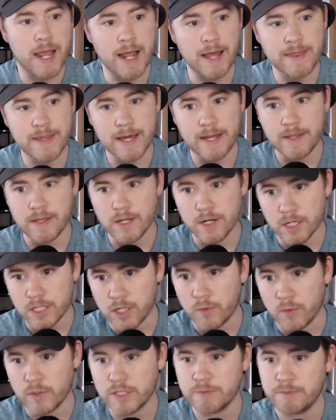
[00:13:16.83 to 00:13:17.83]
And then they're
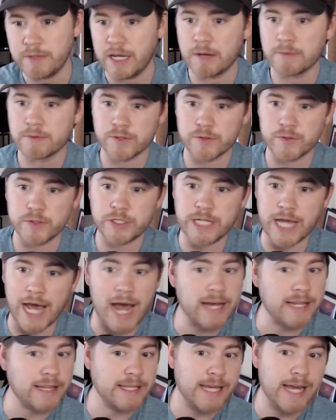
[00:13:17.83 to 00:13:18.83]
going to be able to
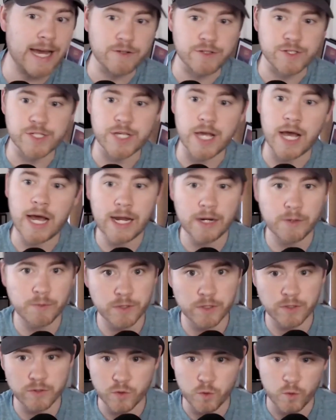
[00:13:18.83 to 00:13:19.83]
attack the outside
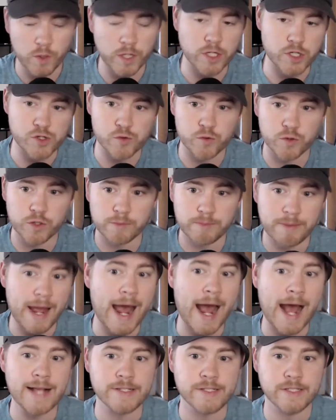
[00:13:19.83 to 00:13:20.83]
with those quick, shorter
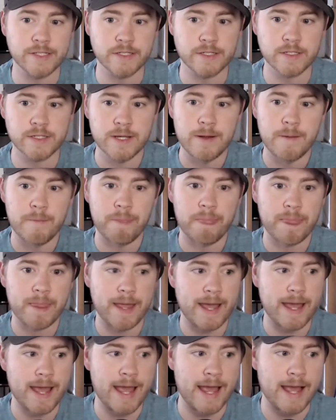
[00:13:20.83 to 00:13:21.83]
passes.
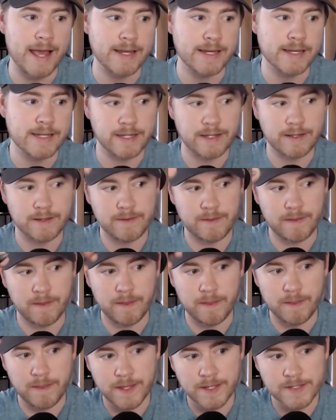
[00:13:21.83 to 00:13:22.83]
And
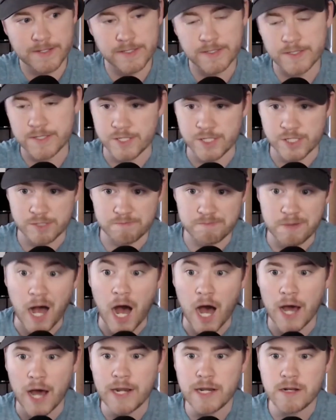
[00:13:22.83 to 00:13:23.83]
this is a
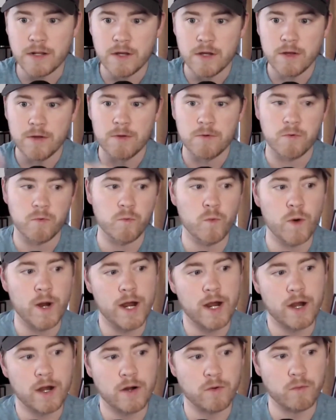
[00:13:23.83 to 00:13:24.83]
spot
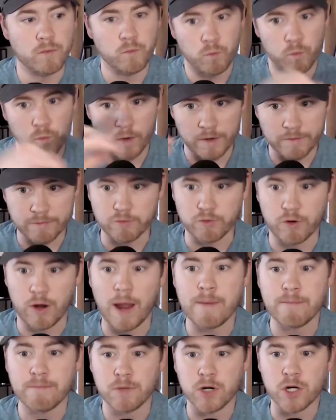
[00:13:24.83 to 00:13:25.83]
where if
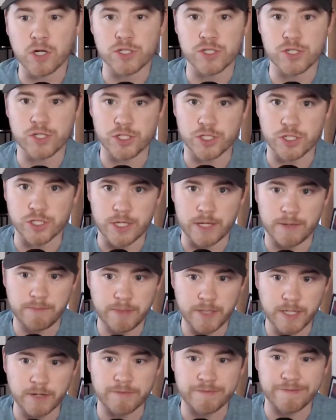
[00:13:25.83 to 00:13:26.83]
Graham Mertz just can
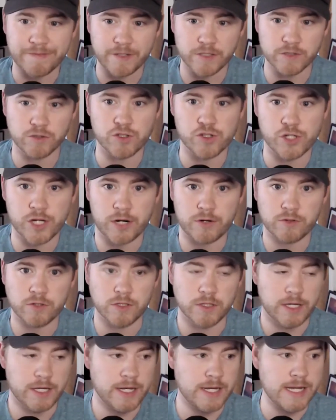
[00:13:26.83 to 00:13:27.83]
be a field
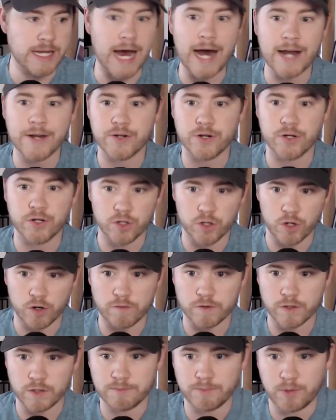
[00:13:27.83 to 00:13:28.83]
general and not turn
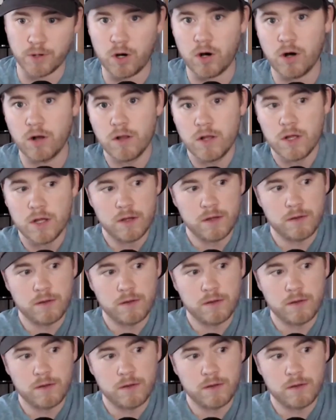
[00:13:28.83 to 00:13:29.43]
over the ball,